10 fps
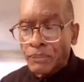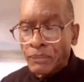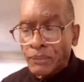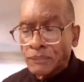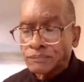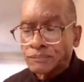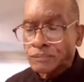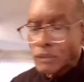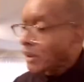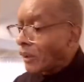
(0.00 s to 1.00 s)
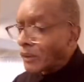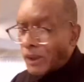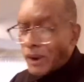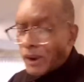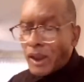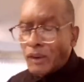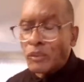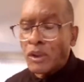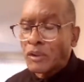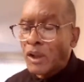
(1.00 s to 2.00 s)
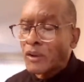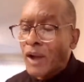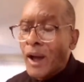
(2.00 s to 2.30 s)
Don't get angry because God got